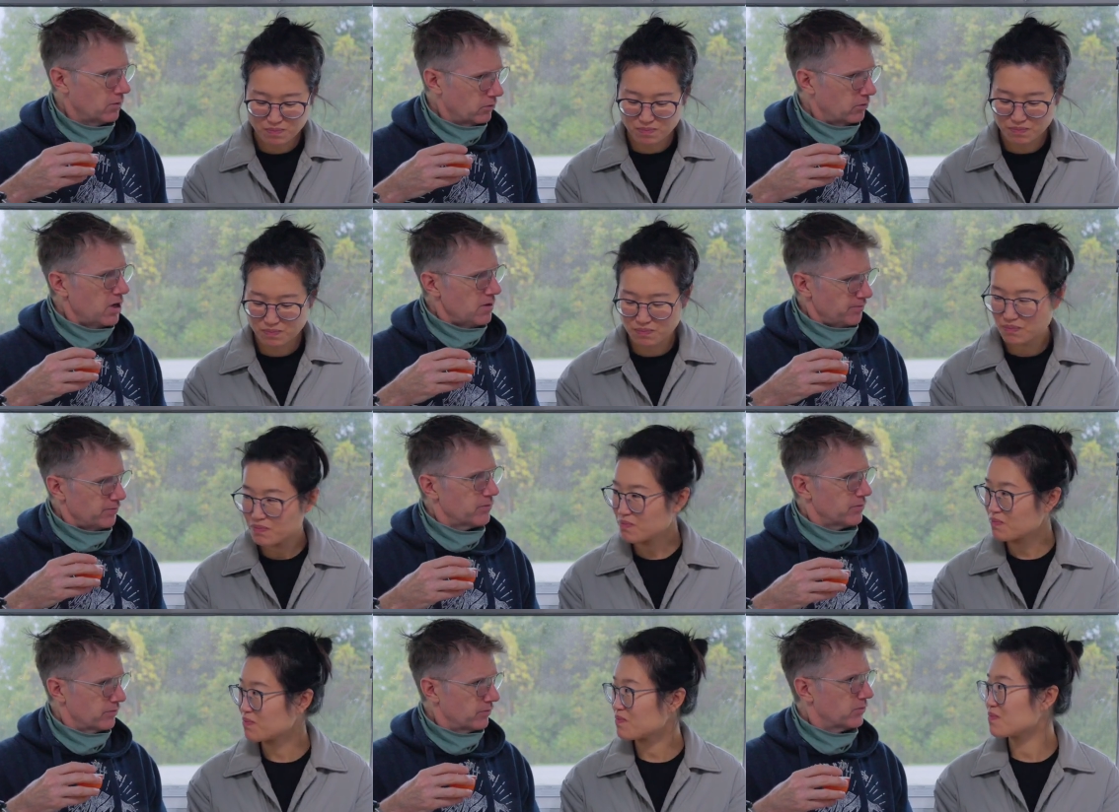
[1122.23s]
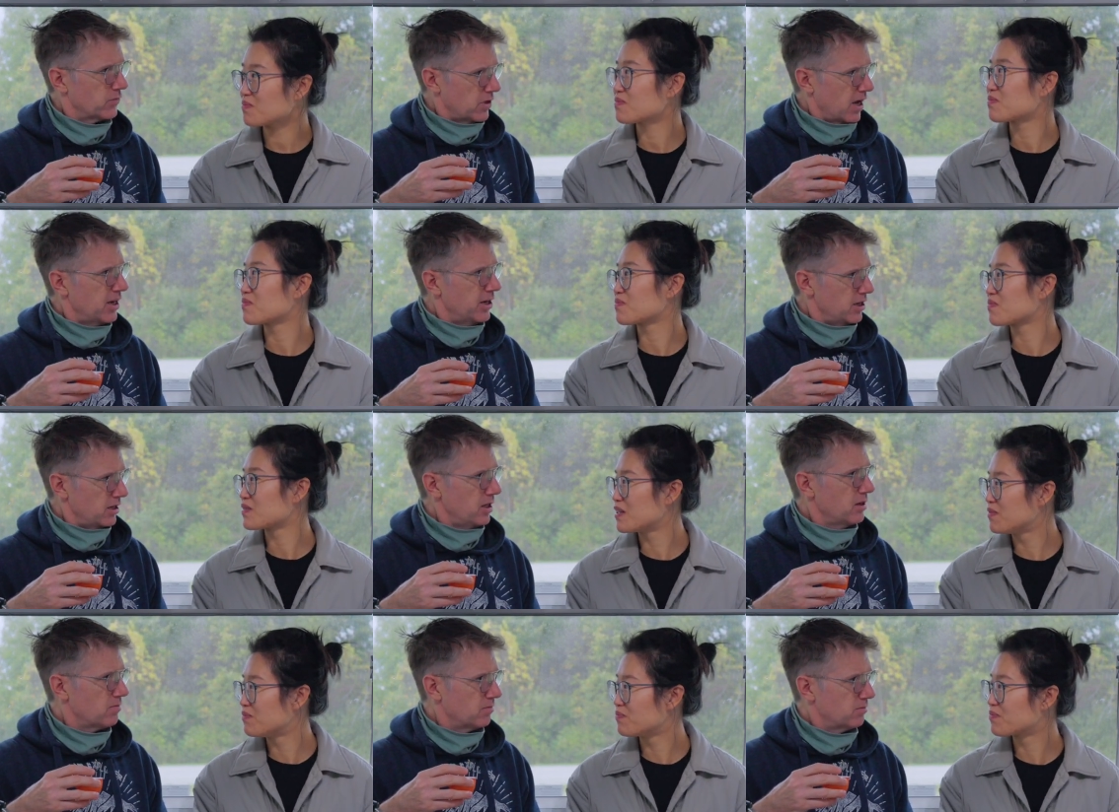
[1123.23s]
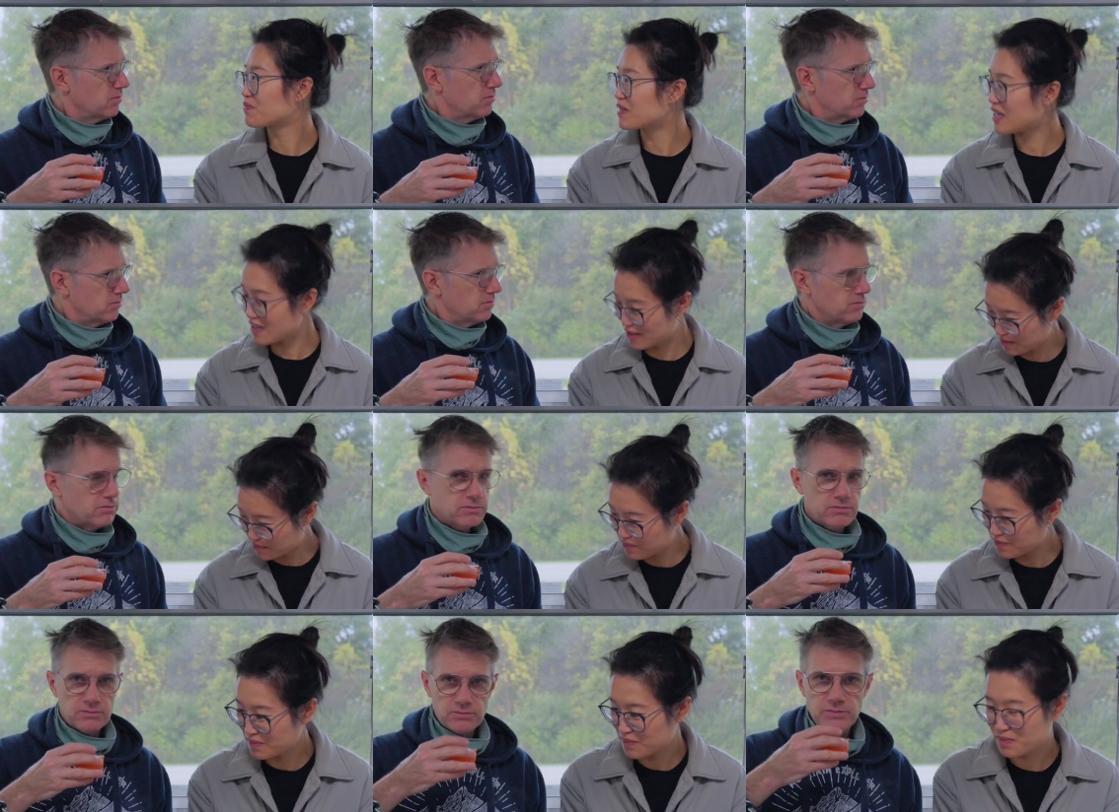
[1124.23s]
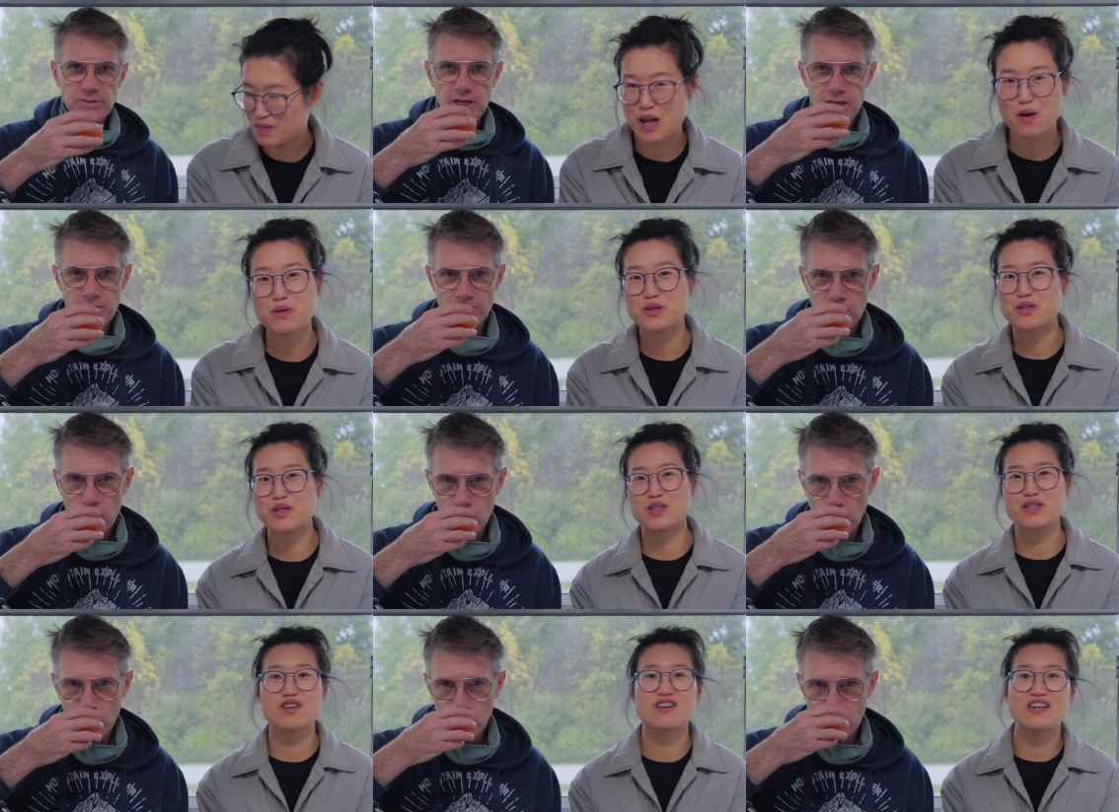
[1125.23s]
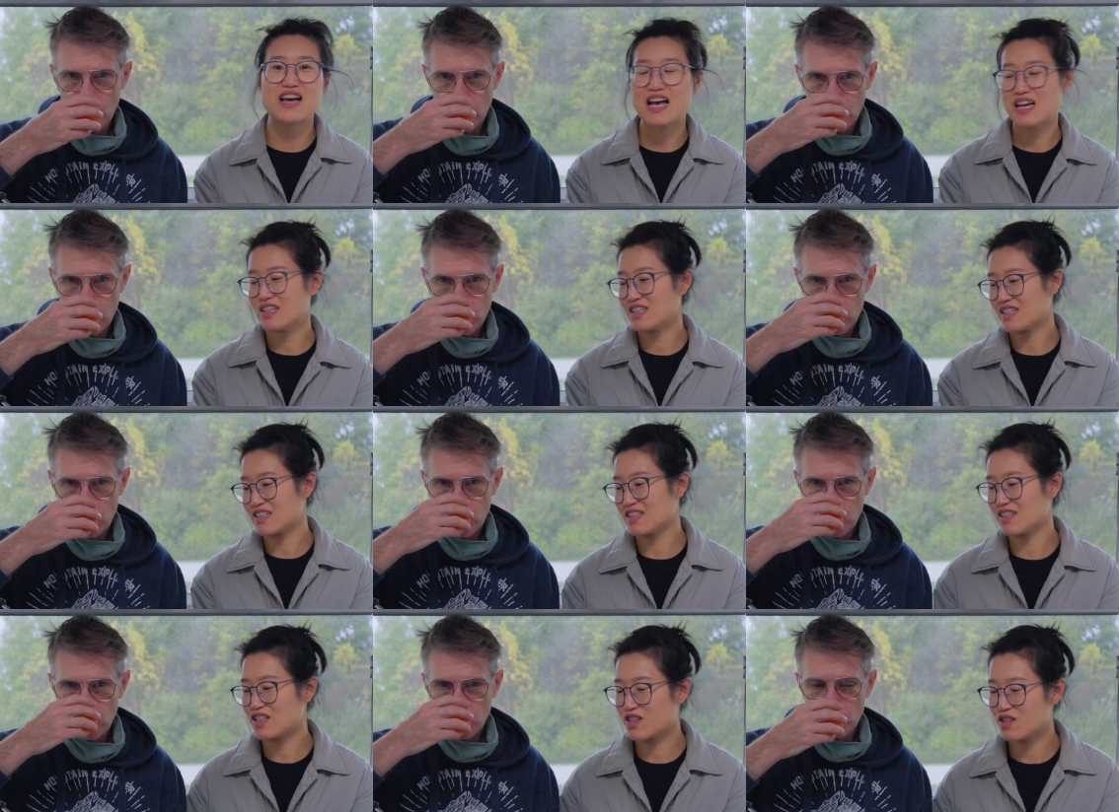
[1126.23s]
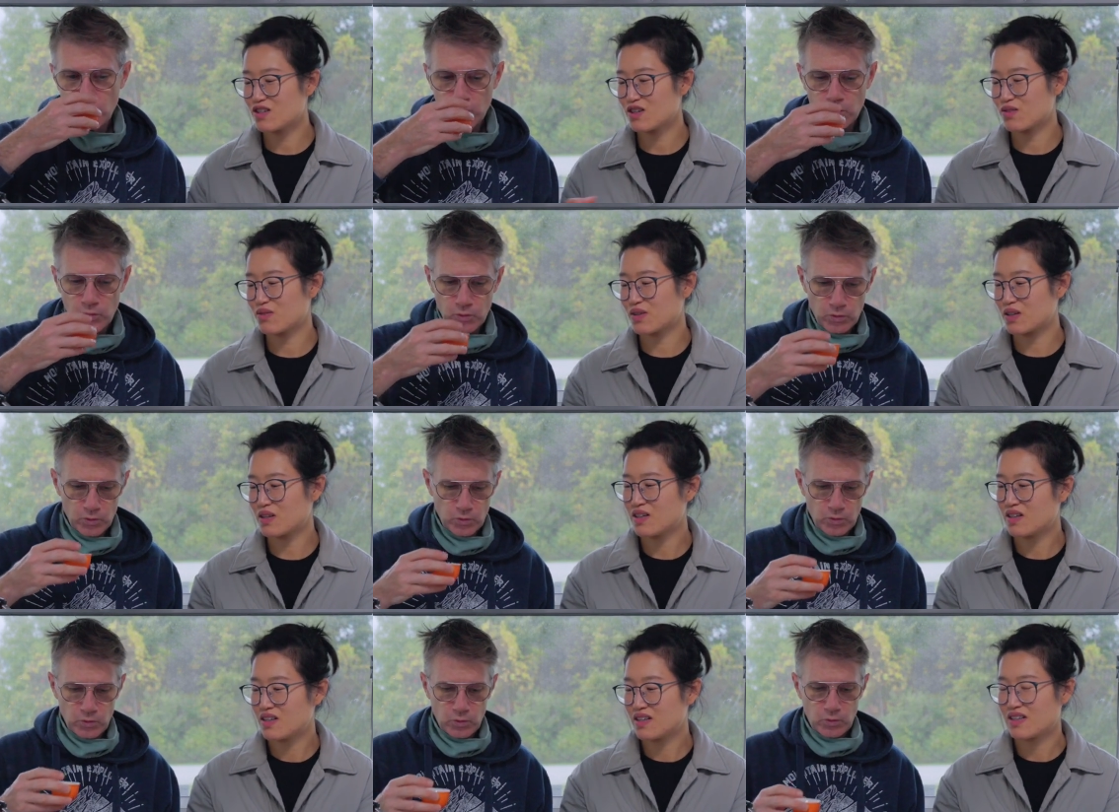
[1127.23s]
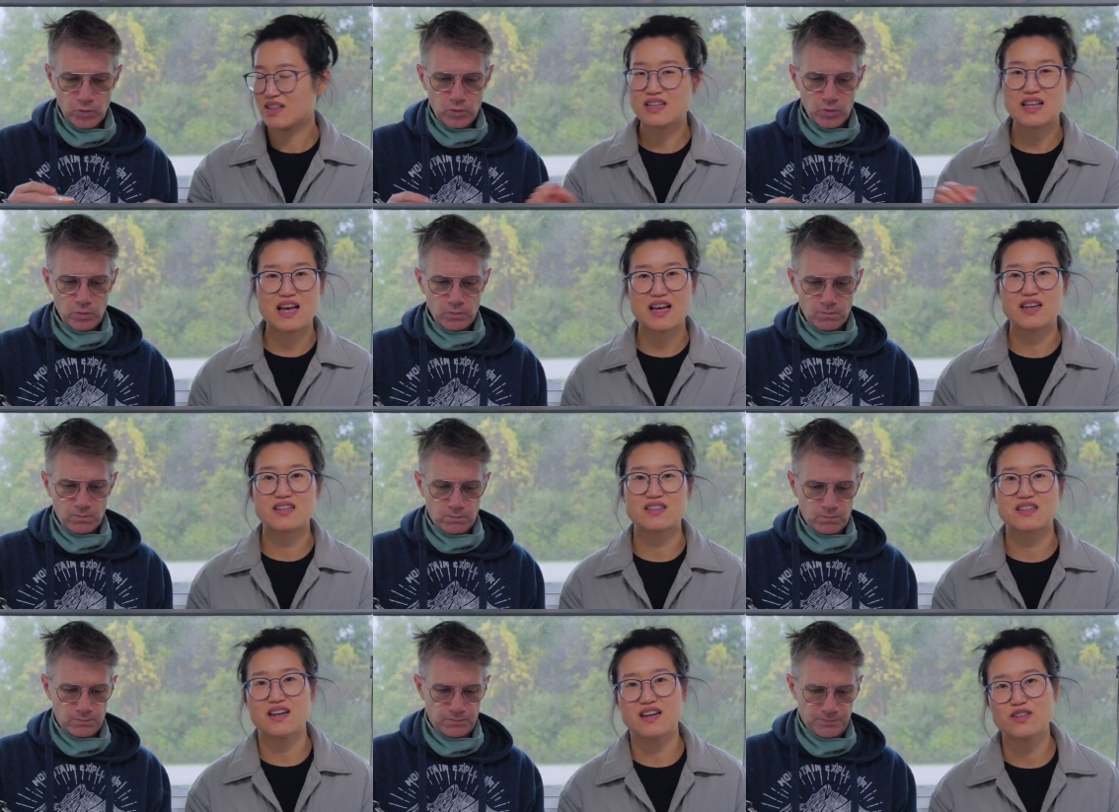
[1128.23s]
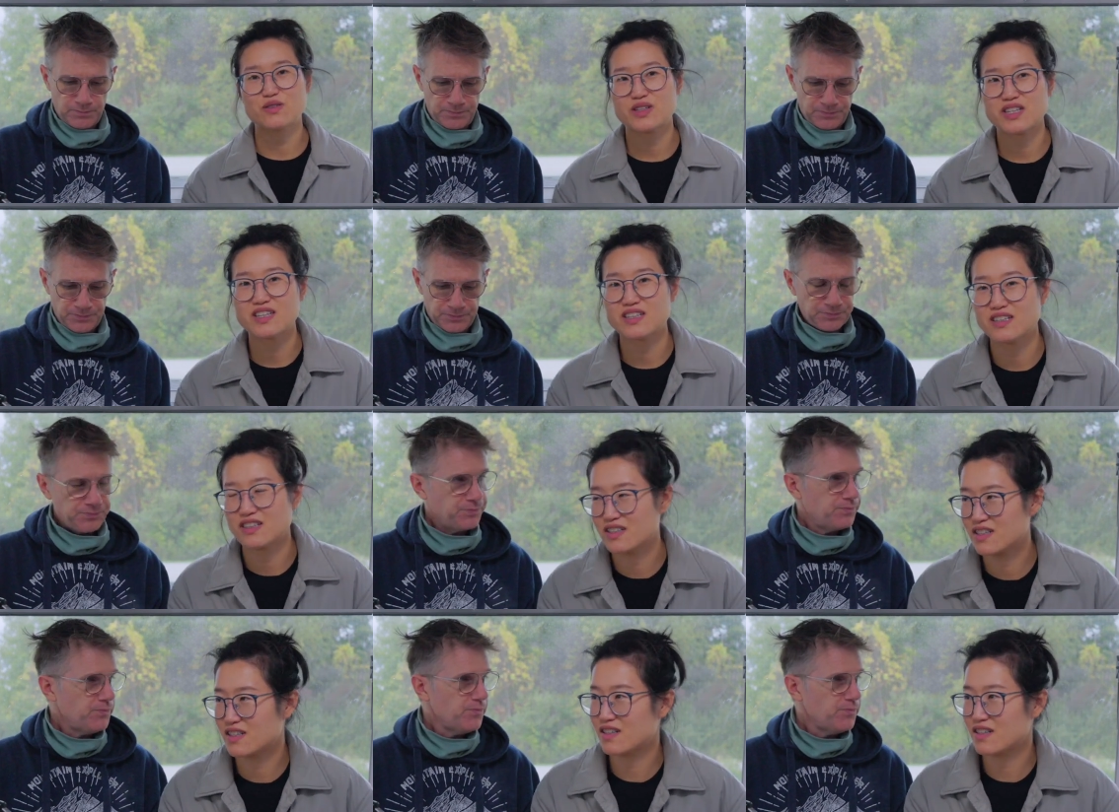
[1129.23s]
Speaker 1: right? Dialing it in.
Speaker 2: Yes. Yeah. I was just gonna add it in terms of uh, that. I don't think it's.